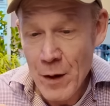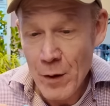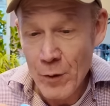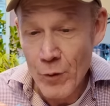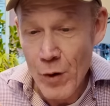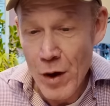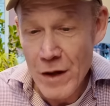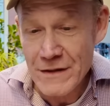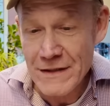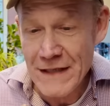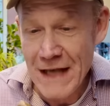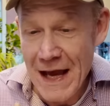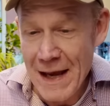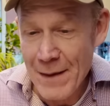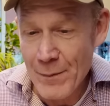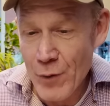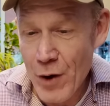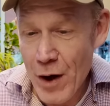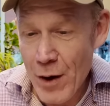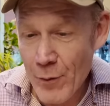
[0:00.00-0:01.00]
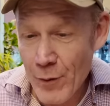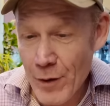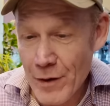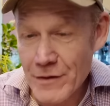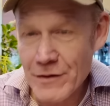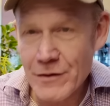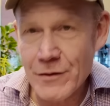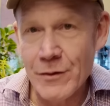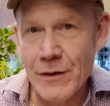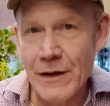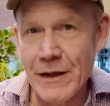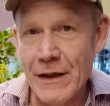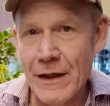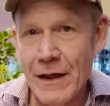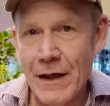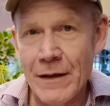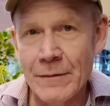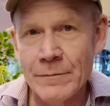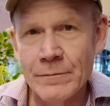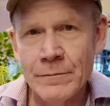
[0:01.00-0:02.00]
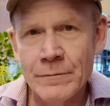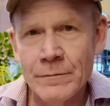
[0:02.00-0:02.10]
Roslein Bratwurst, to the